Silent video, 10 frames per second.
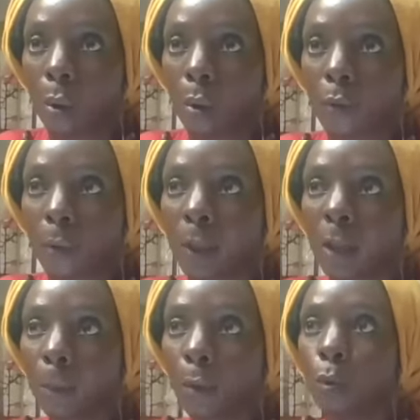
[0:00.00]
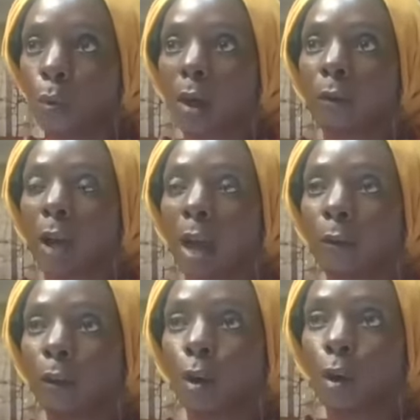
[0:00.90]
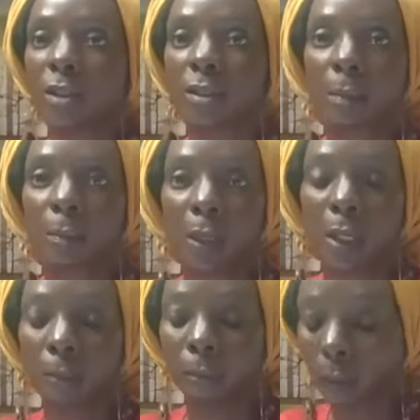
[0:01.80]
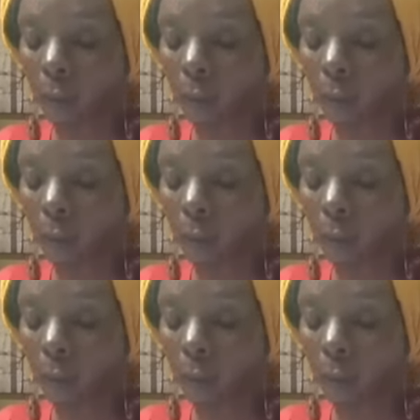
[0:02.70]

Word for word: the people who have, have lost something